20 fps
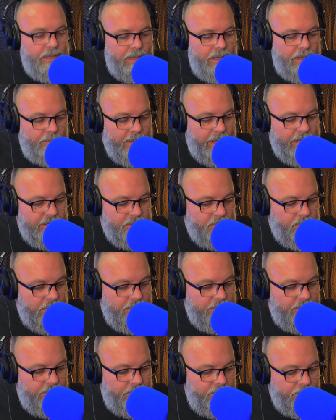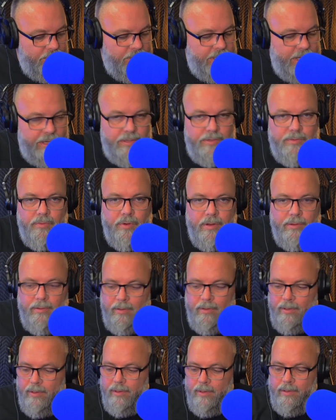I just wanted to do a test run,
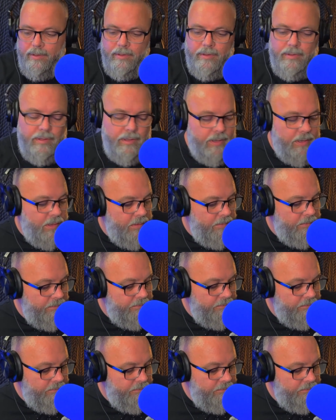uh,